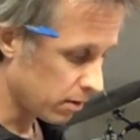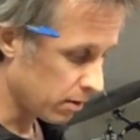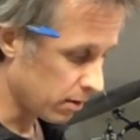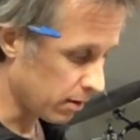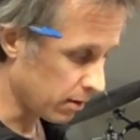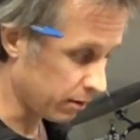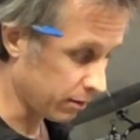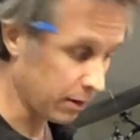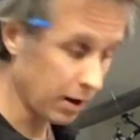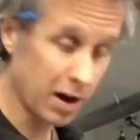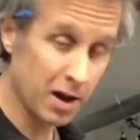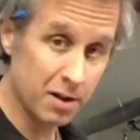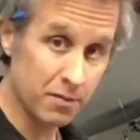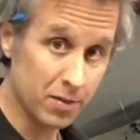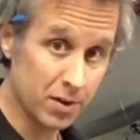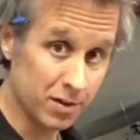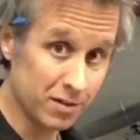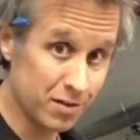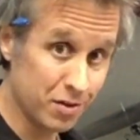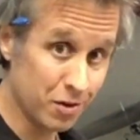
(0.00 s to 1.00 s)
it's kind
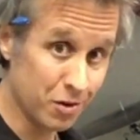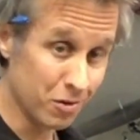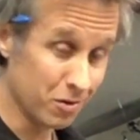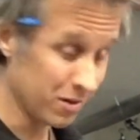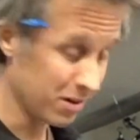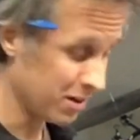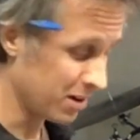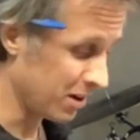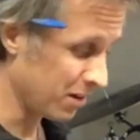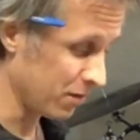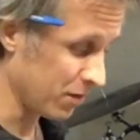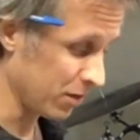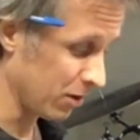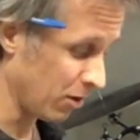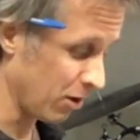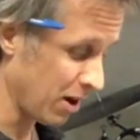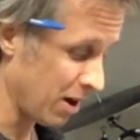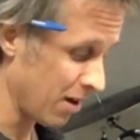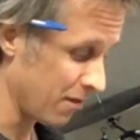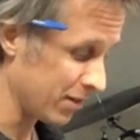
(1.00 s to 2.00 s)
of in tune, even
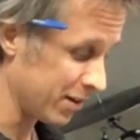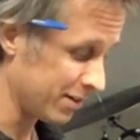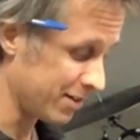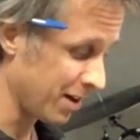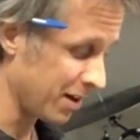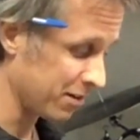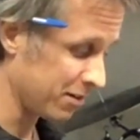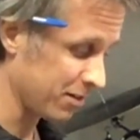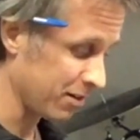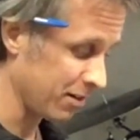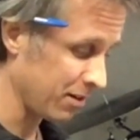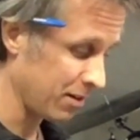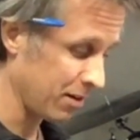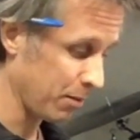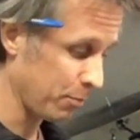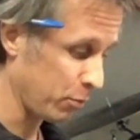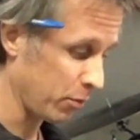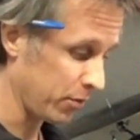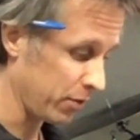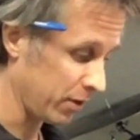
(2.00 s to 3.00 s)
though I haven't tensioned it
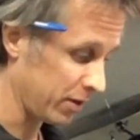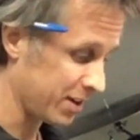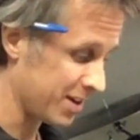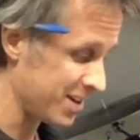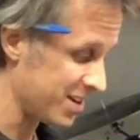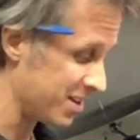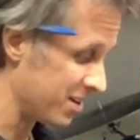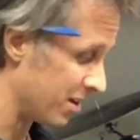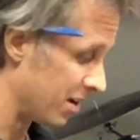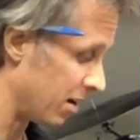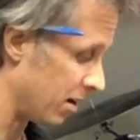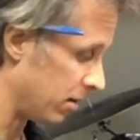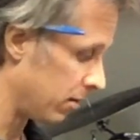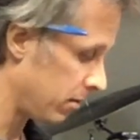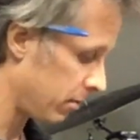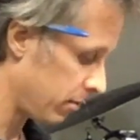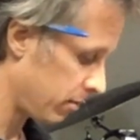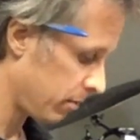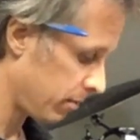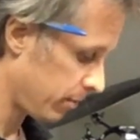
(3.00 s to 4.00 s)
up with the key yet.
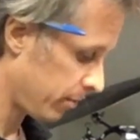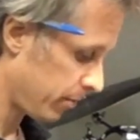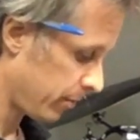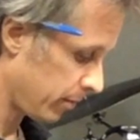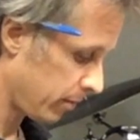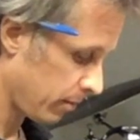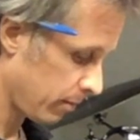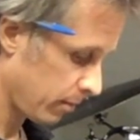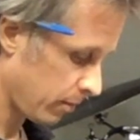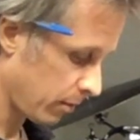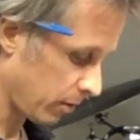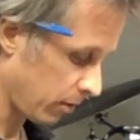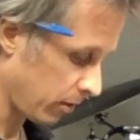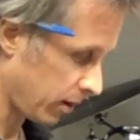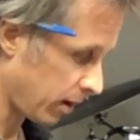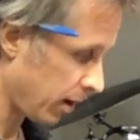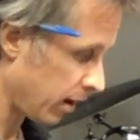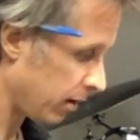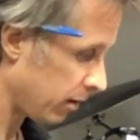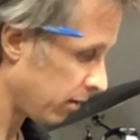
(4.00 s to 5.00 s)

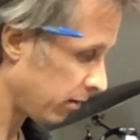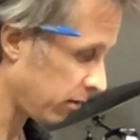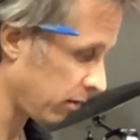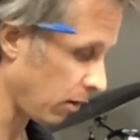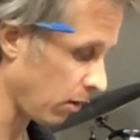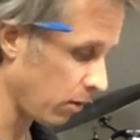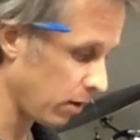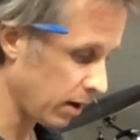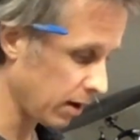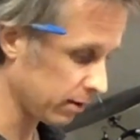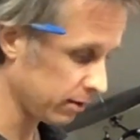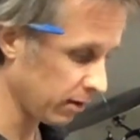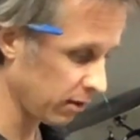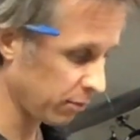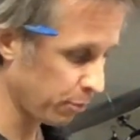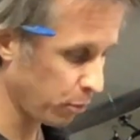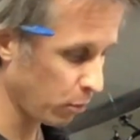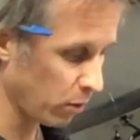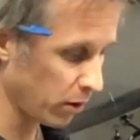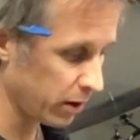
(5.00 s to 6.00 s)
Okay, so at
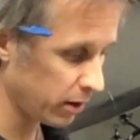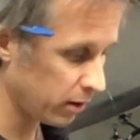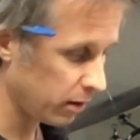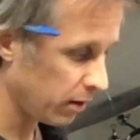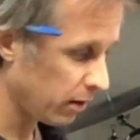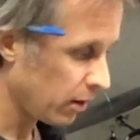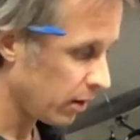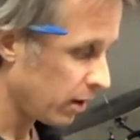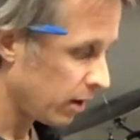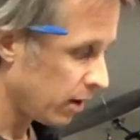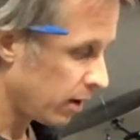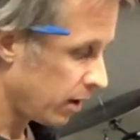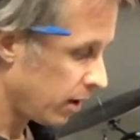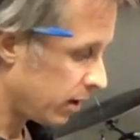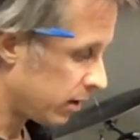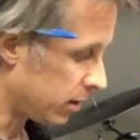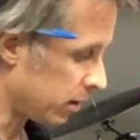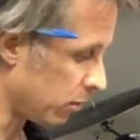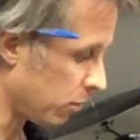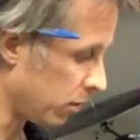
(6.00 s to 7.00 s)
this point,
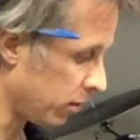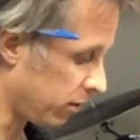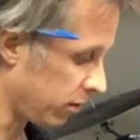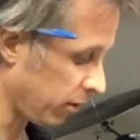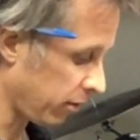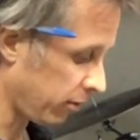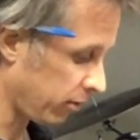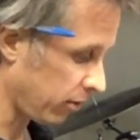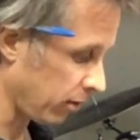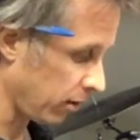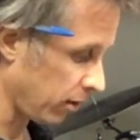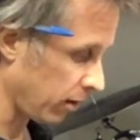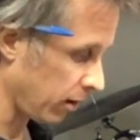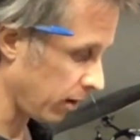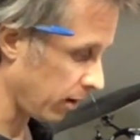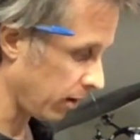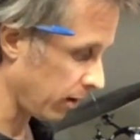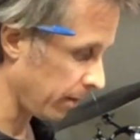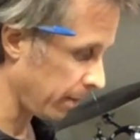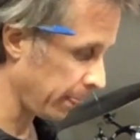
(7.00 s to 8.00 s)
you would just
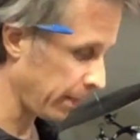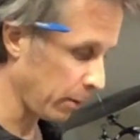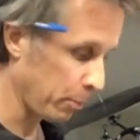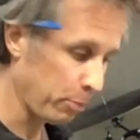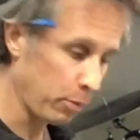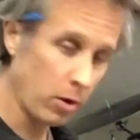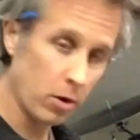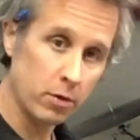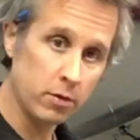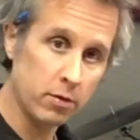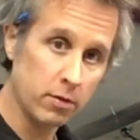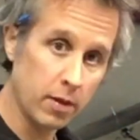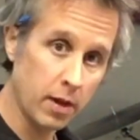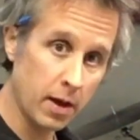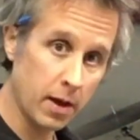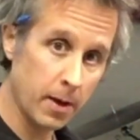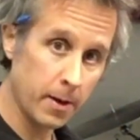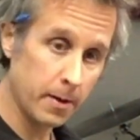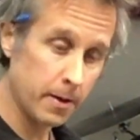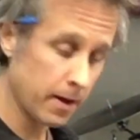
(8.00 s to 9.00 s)
approach the
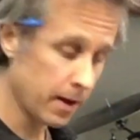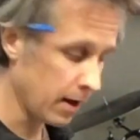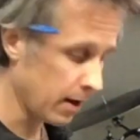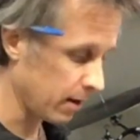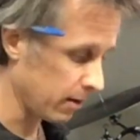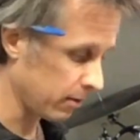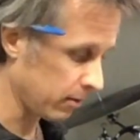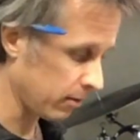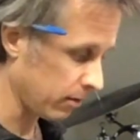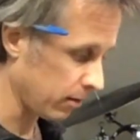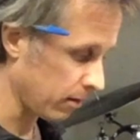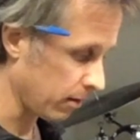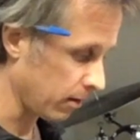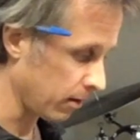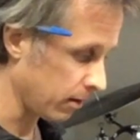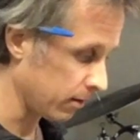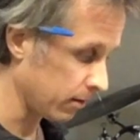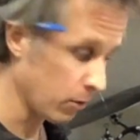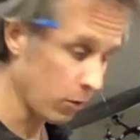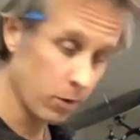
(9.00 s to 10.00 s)
head as
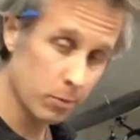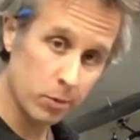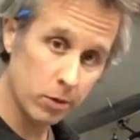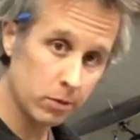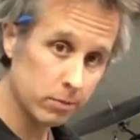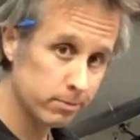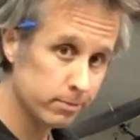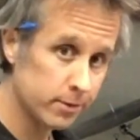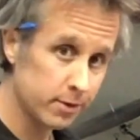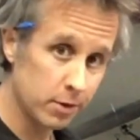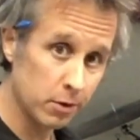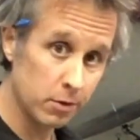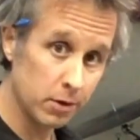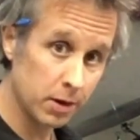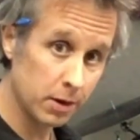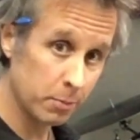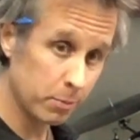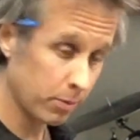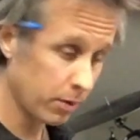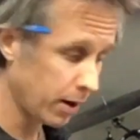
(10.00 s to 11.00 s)
normal
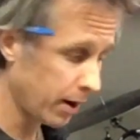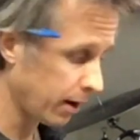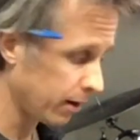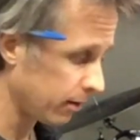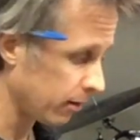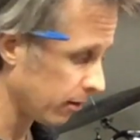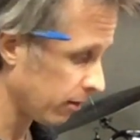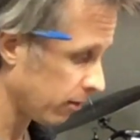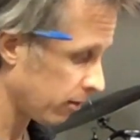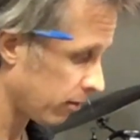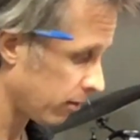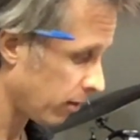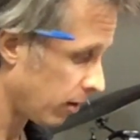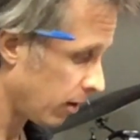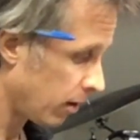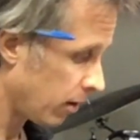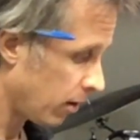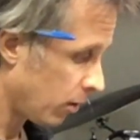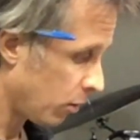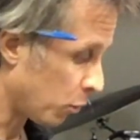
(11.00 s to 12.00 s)
tuning practice,
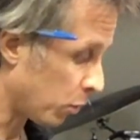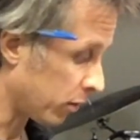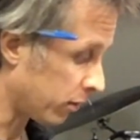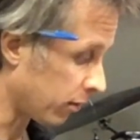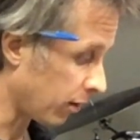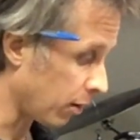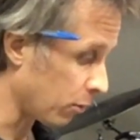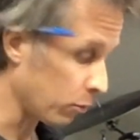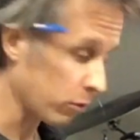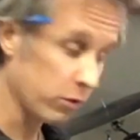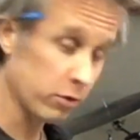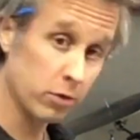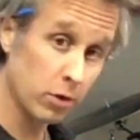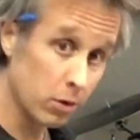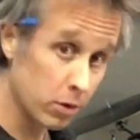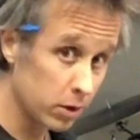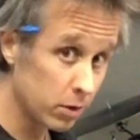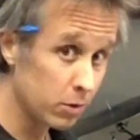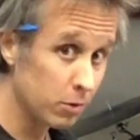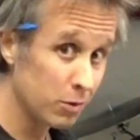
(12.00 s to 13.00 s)
which I will
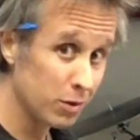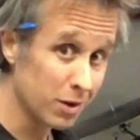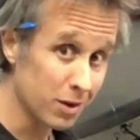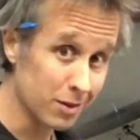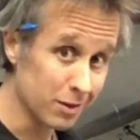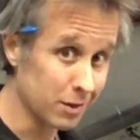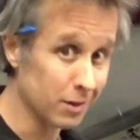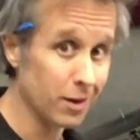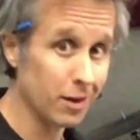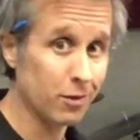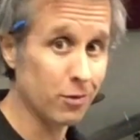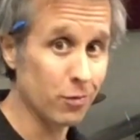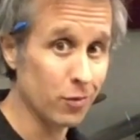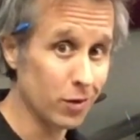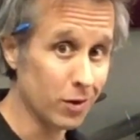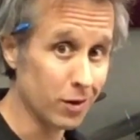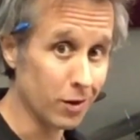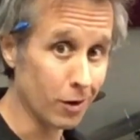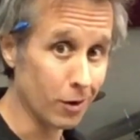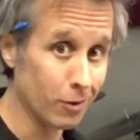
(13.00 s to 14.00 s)
show you in the next
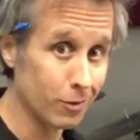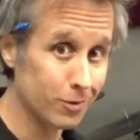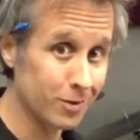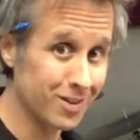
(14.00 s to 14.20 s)
video.